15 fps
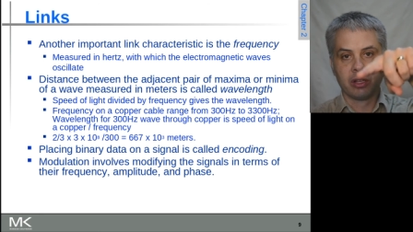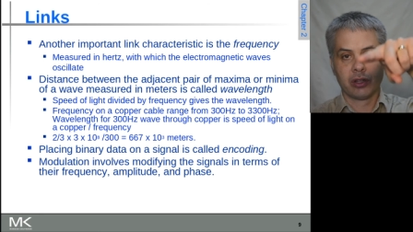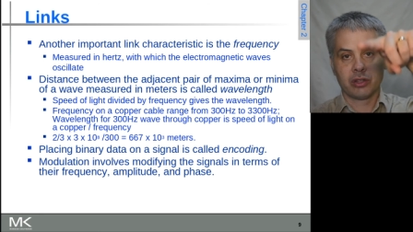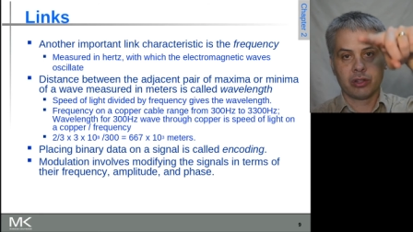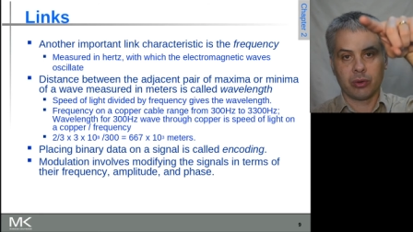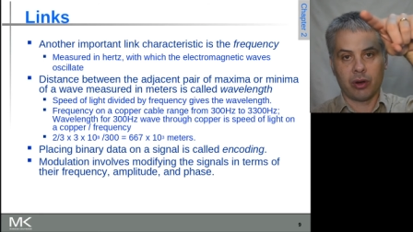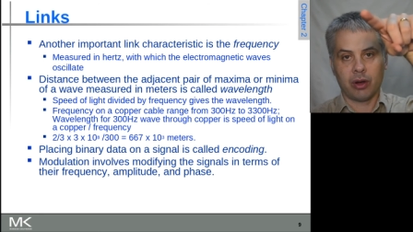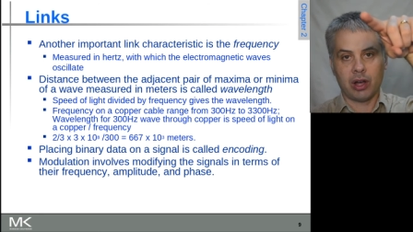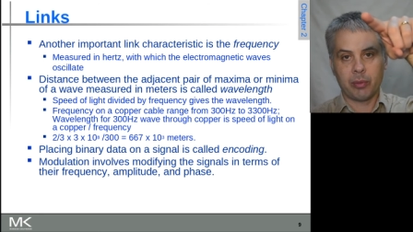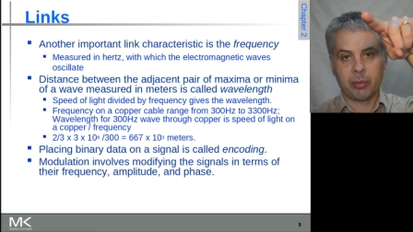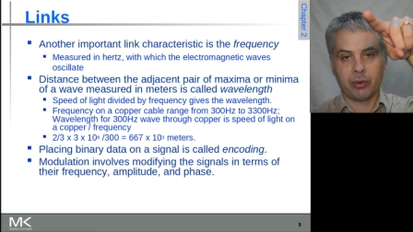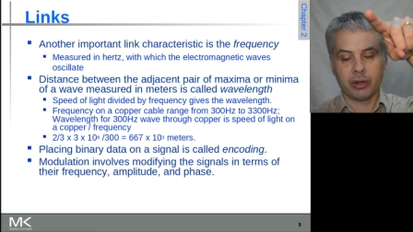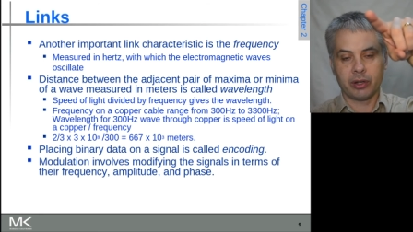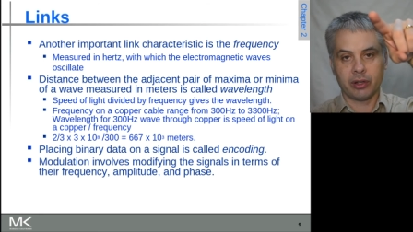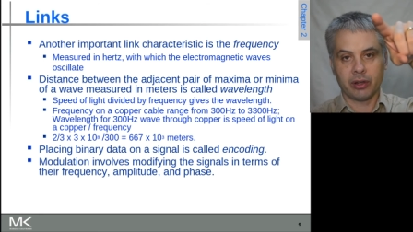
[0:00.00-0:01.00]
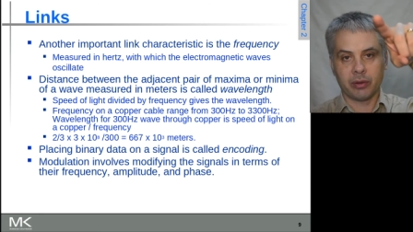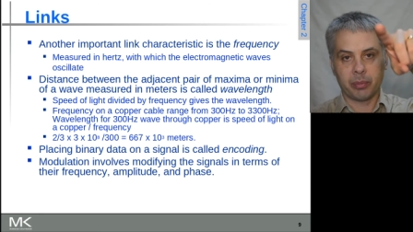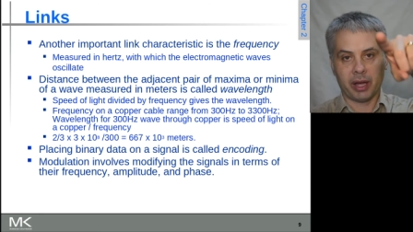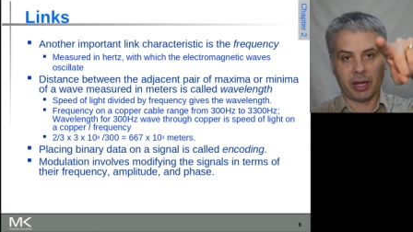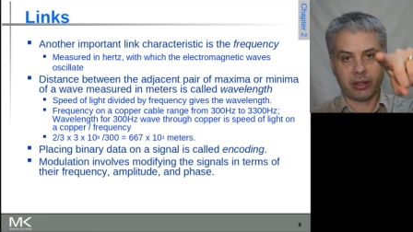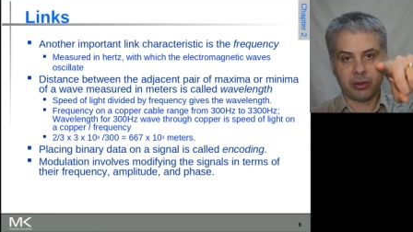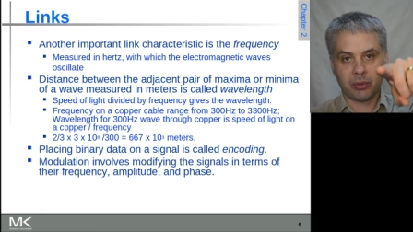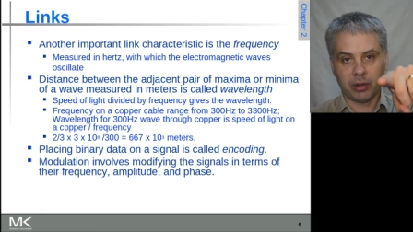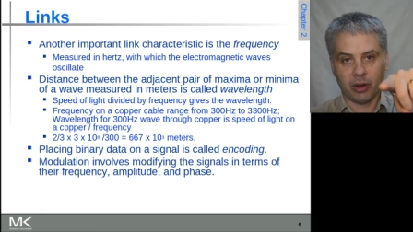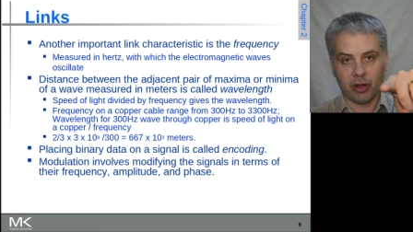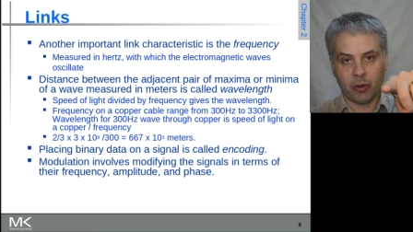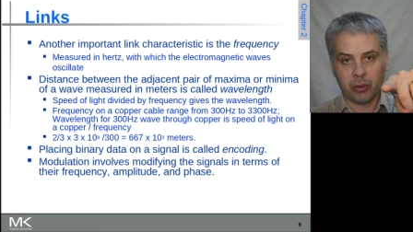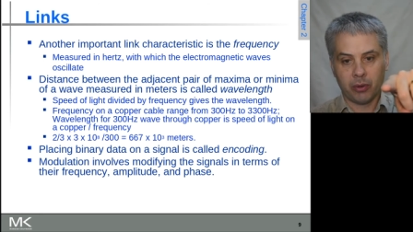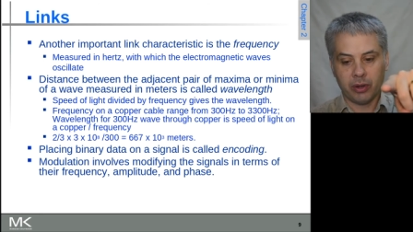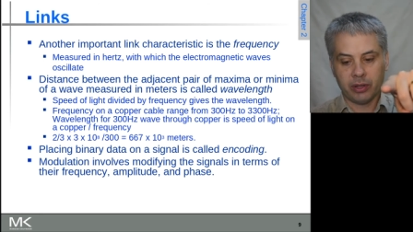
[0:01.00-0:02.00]
to a high point and back to a low
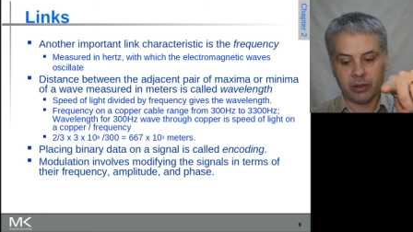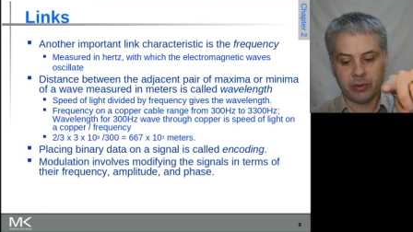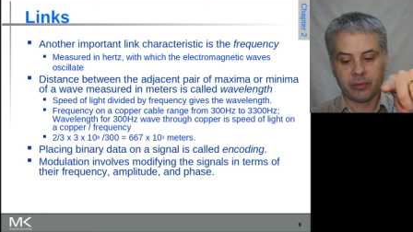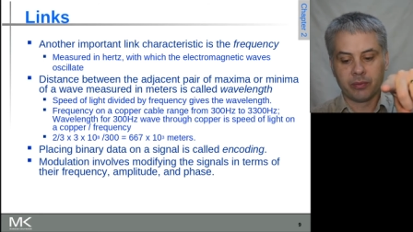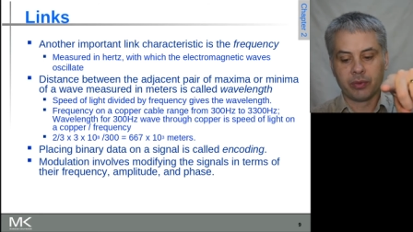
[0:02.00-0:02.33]
point.